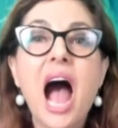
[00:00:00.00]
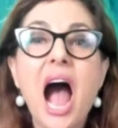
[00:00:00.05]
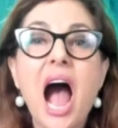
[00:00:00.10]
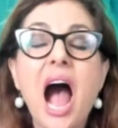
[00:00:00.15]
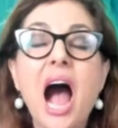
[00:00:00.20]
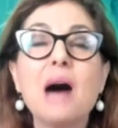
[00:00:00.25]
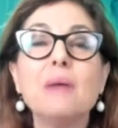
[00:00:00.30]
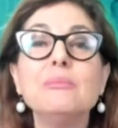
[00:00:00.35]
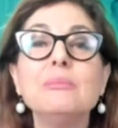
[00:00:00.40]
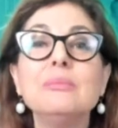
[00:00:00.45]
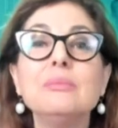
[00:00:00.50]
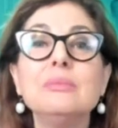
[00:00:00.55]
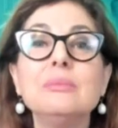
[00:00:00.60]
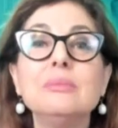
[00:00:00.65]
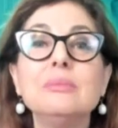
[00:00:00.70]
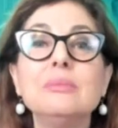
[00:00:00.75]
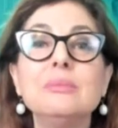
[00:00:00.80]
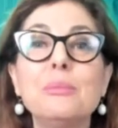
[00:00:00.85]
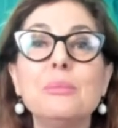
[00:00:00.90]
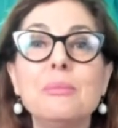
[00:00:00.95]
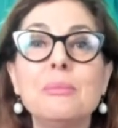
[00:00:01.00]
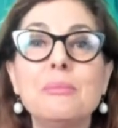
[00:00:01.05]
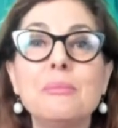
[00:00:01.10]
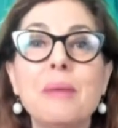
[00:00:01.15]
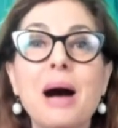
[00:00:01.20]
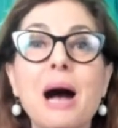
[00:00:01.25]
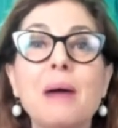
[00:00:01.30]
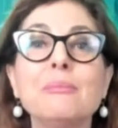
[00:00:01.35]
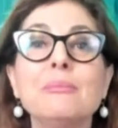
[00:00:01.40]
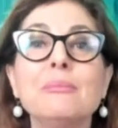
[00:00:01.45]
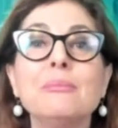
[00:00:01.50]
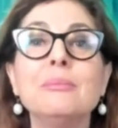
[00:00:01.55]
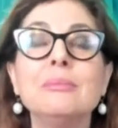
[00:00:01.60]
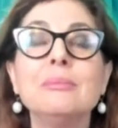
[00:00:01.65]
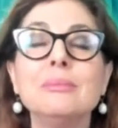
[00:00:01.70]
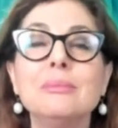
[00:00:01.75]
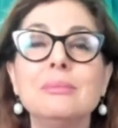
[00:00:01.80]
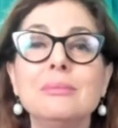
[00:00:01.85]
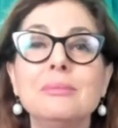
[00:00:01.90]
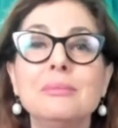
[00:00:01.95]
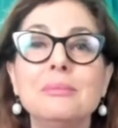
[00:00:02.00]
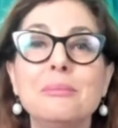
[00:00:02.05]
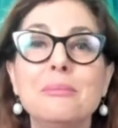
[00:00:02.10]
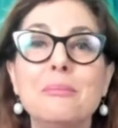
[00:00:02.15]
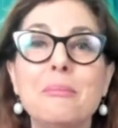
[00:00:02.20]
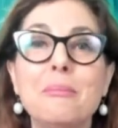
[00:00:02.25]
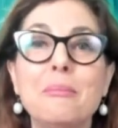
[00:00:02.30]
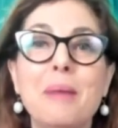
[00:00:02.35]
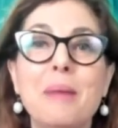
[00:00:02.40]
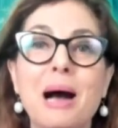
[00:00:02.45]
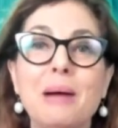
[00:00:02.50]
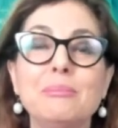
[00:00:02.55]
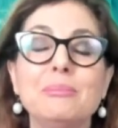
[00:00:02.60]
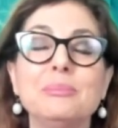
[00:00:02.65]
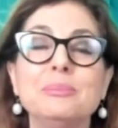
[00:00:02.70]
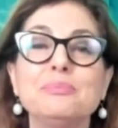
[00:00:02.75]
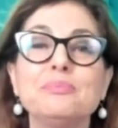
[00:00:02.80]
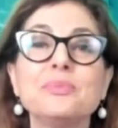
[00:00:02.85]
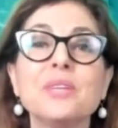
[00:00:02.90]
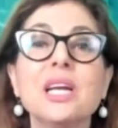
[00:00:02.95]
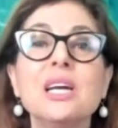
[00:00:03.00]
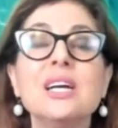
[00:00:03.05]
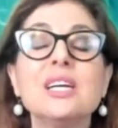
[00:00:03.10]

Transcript: Hum, mum, mum.